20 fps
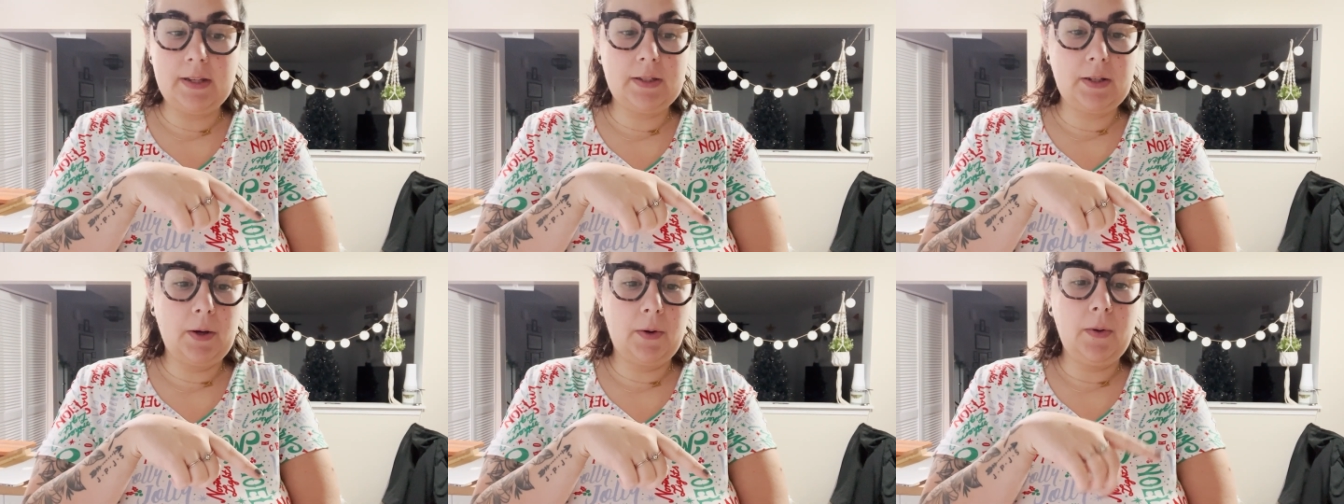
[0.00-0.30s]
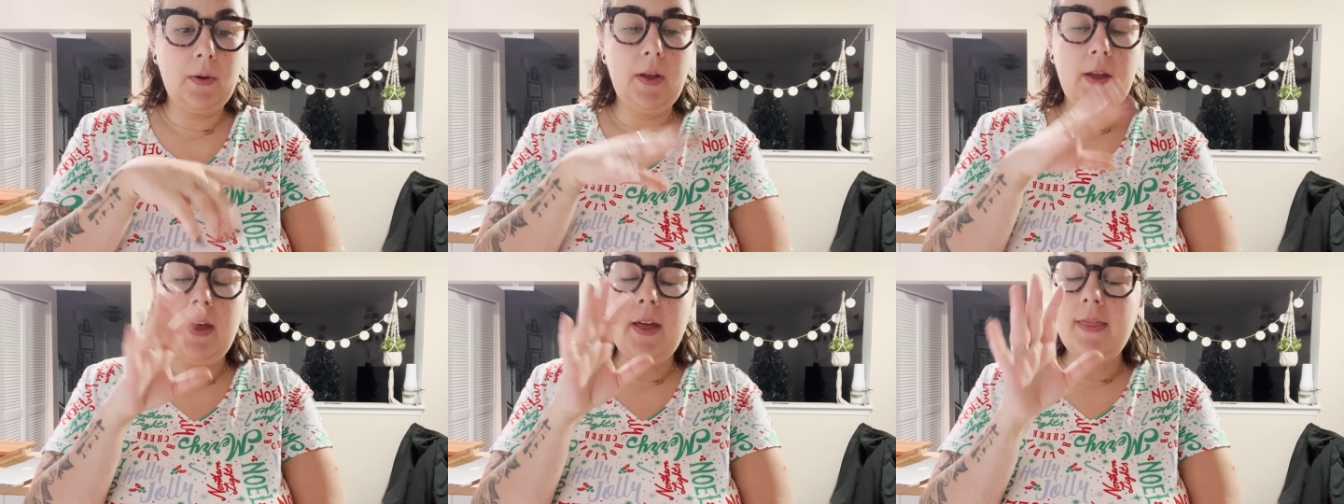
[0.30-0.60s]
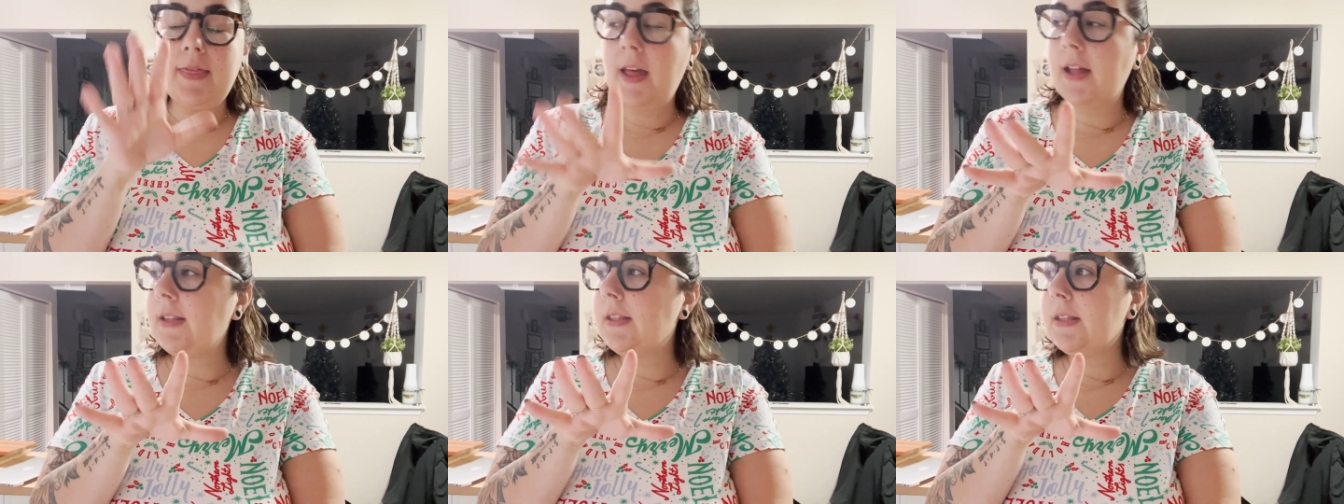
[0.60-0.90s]
So
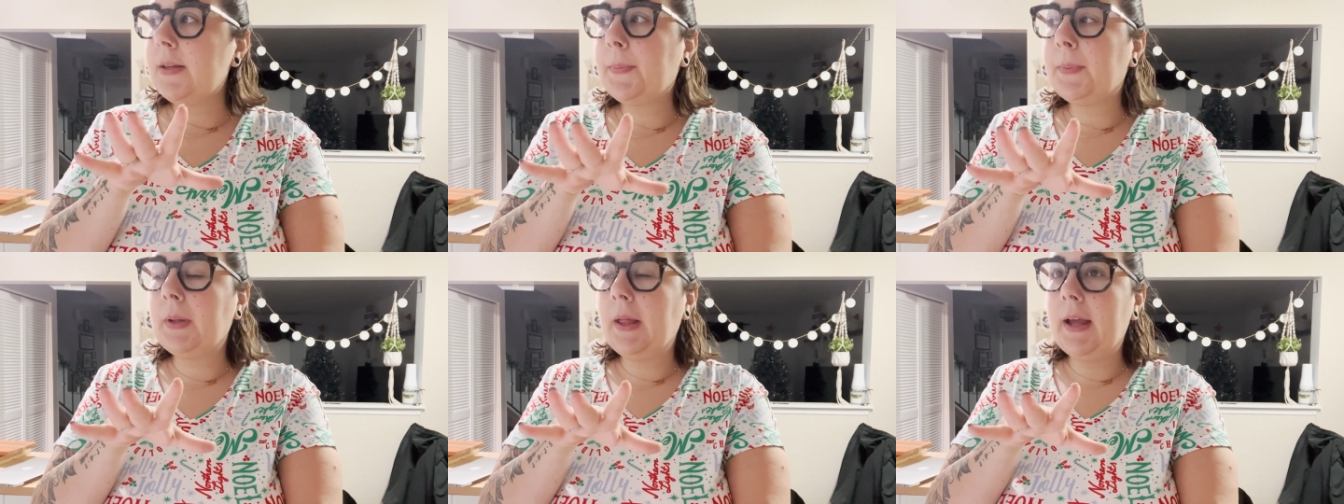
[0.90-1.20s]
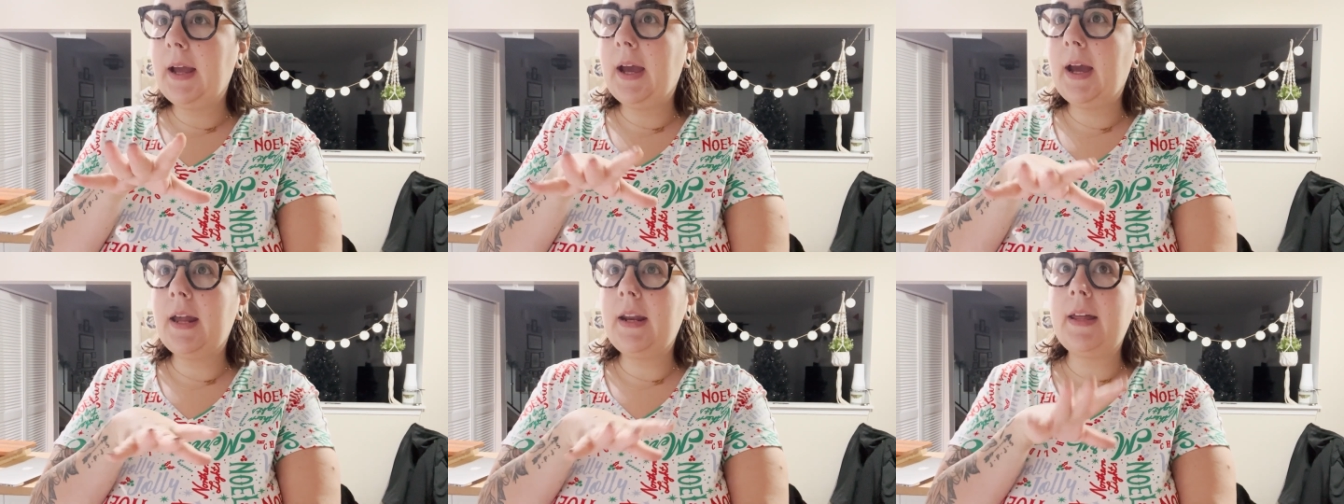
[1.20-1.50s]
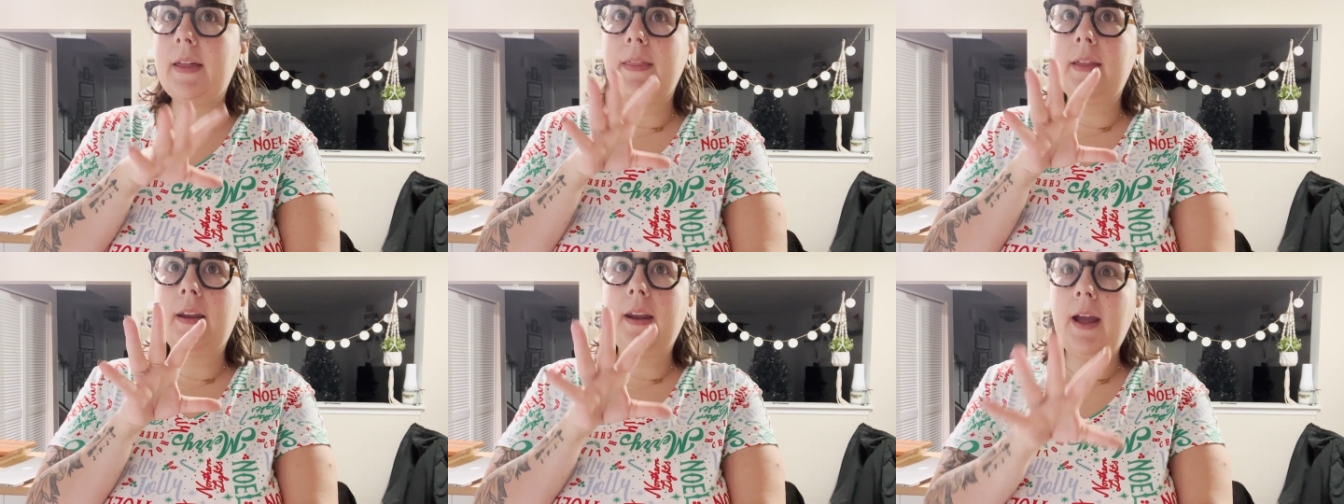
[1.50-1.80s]
that's the plan.
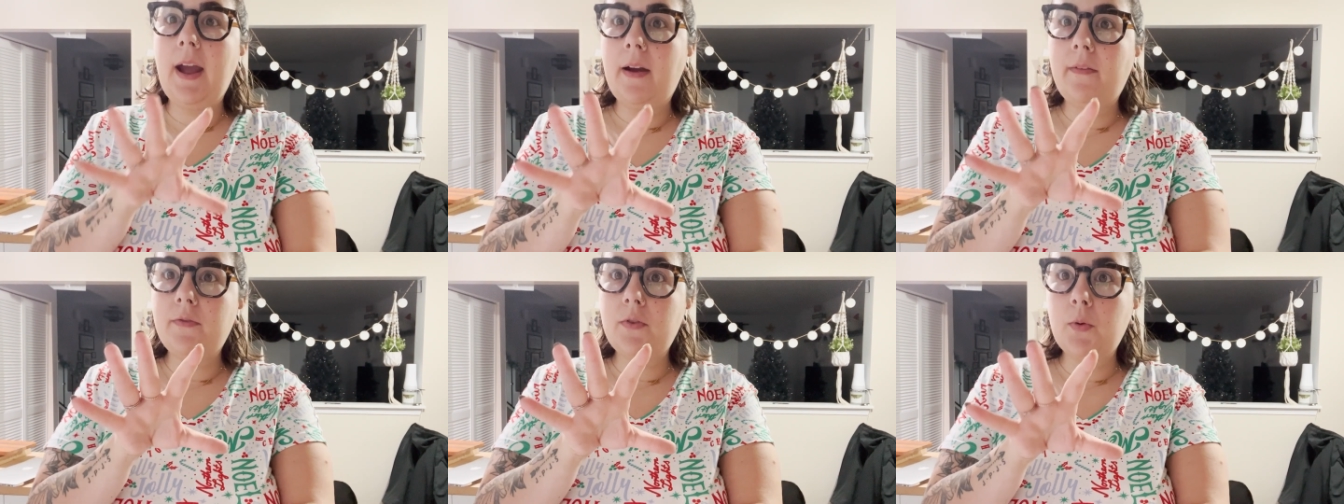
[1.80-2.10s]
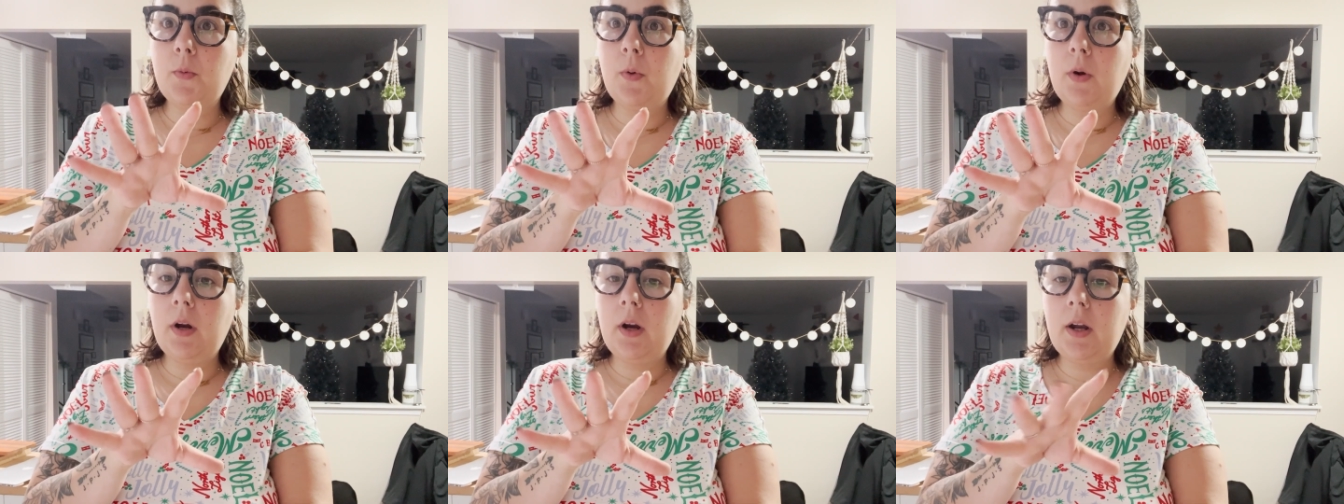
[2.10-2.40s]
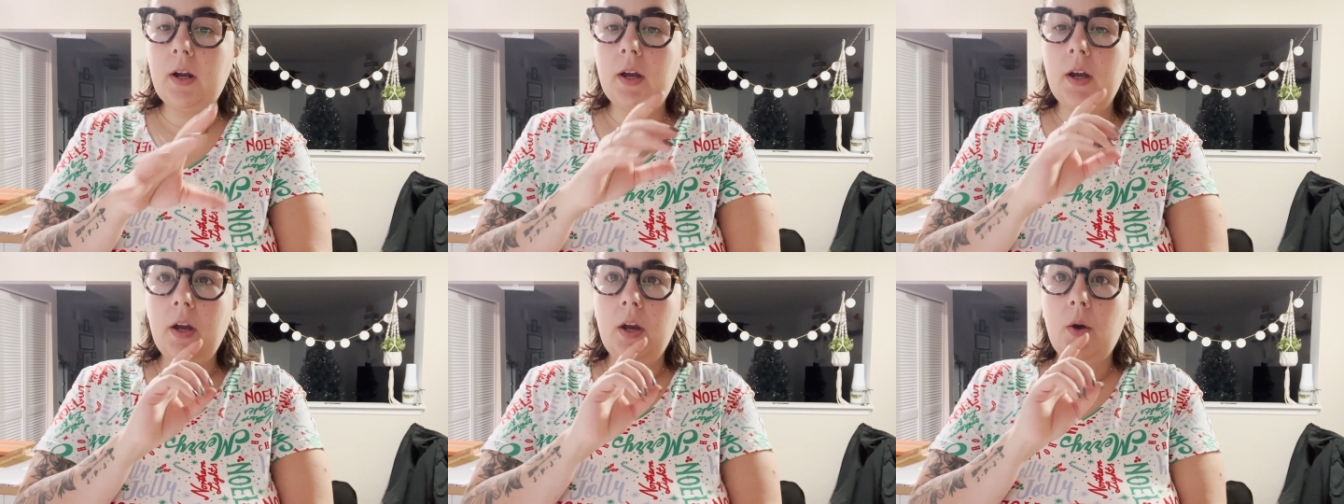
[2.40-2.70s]
And then after
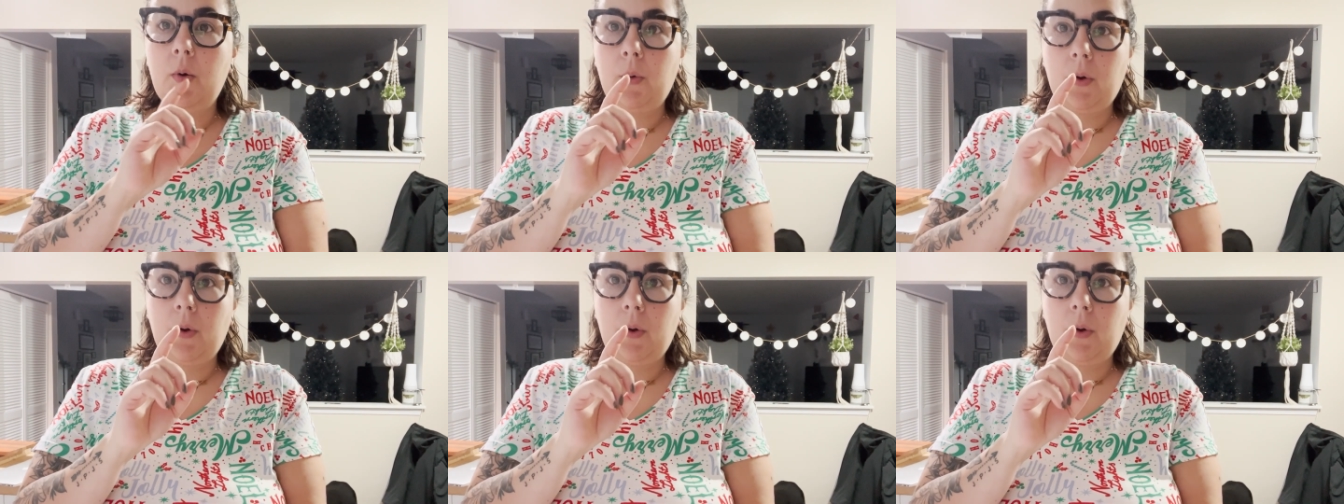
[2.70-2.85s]
work,